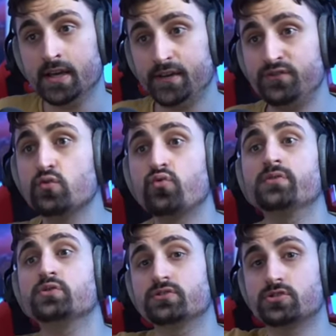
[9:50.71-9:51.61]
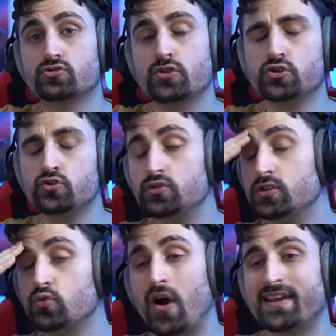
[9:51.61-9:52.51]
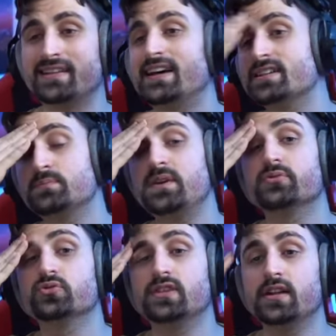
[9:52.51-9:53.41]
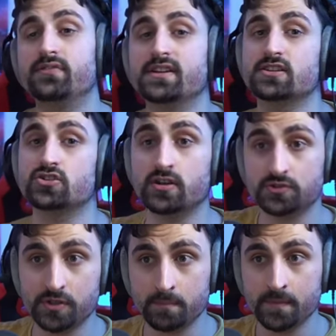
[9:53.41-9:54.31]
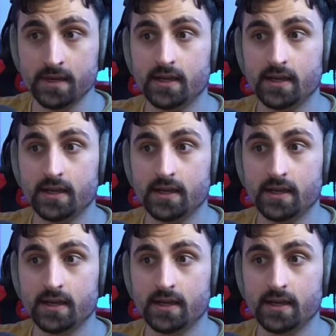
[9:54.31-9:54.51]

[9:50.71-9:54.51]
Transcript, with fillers: If you run towards a structure, you need to, at a glance, be able to tell if that's a jungle gym,